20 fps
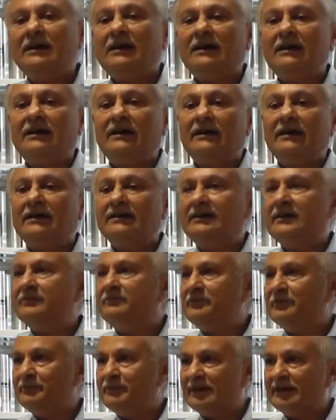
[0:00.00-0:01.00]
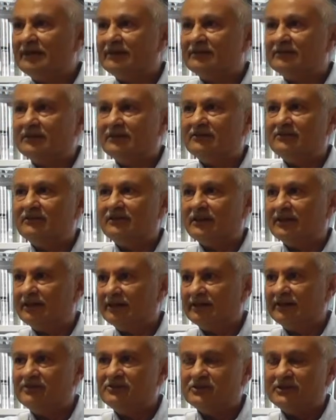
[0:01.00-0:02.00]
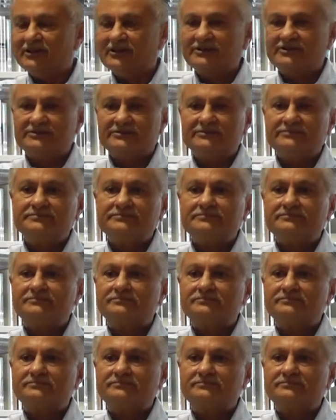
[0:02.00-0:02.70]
I came from Pakistan to get an education.